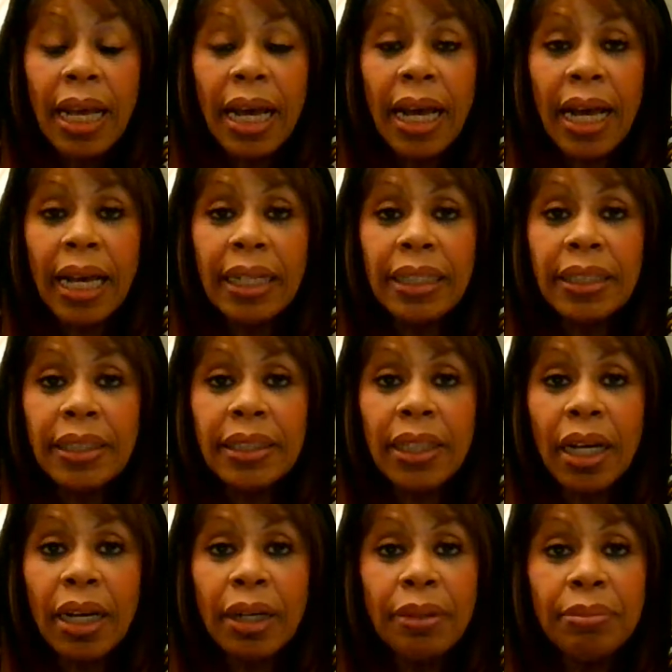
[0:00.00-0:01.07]
and
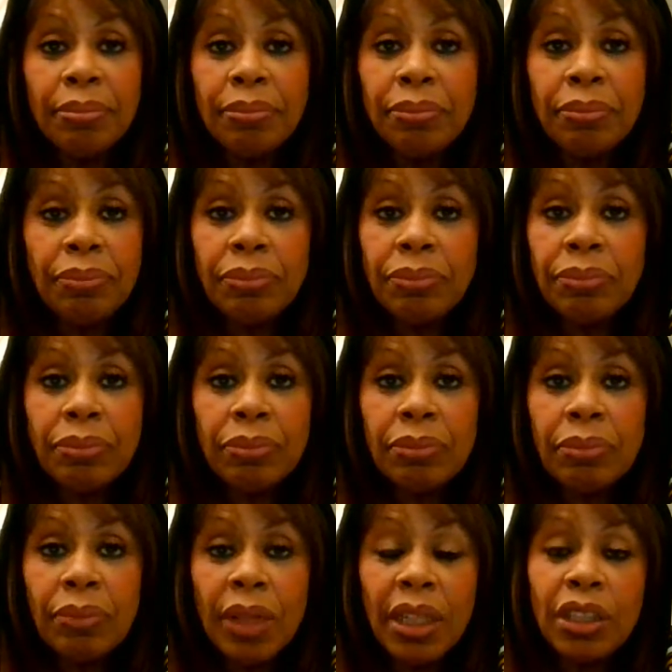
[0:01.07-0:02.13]
um,
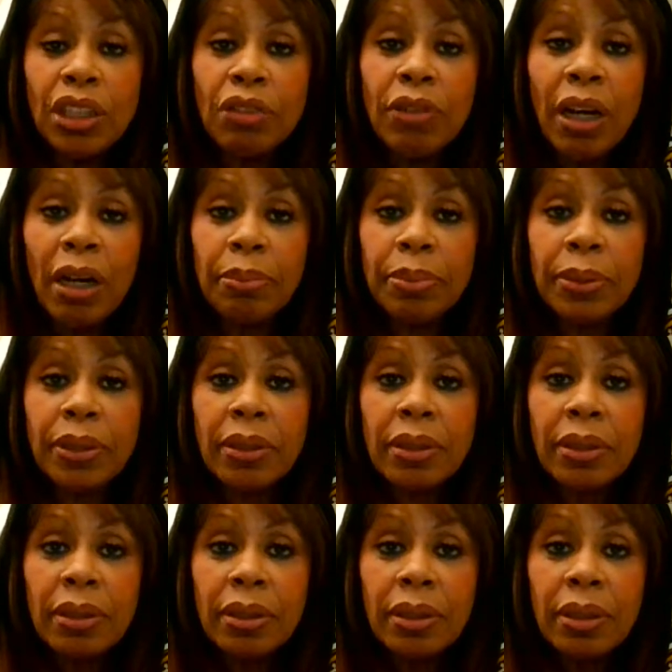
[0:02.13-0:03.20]
interrupts
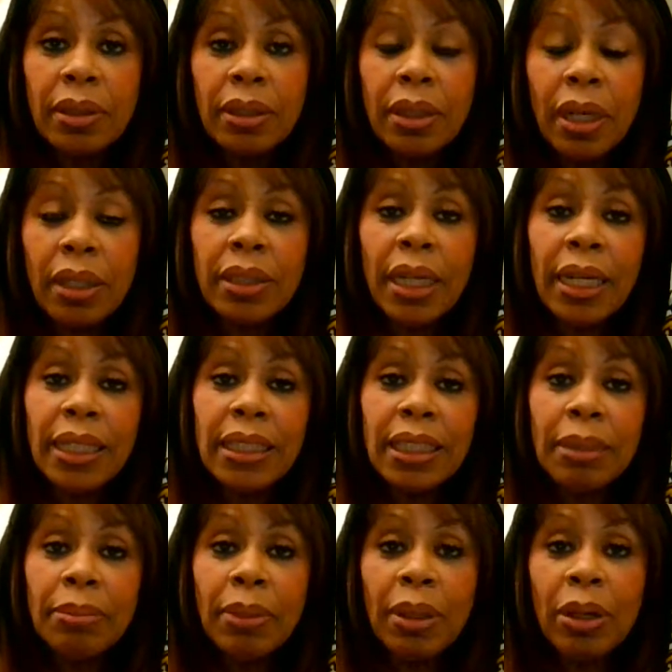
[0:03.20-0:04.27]
and takes
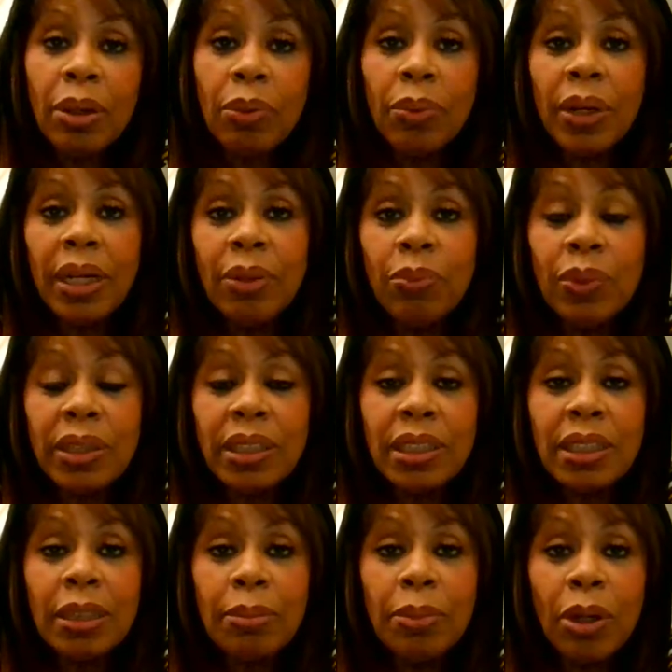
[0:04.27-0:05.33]
him away and
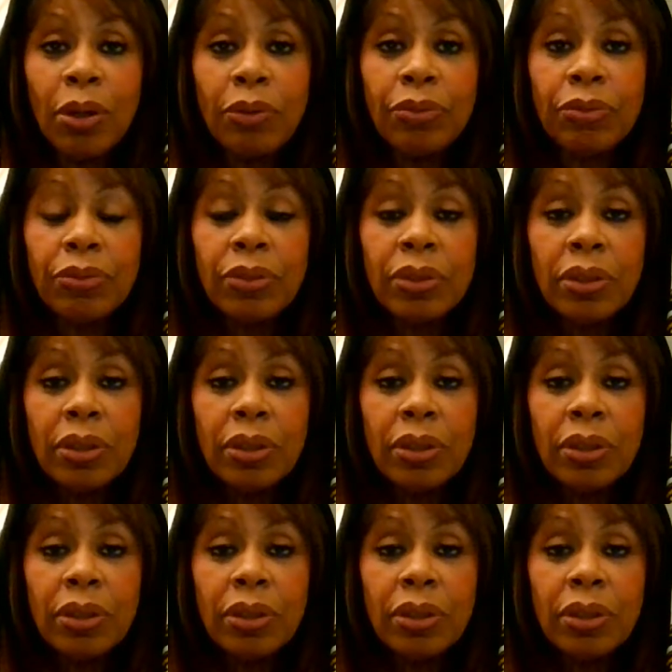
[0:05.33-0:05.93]
whisks him off.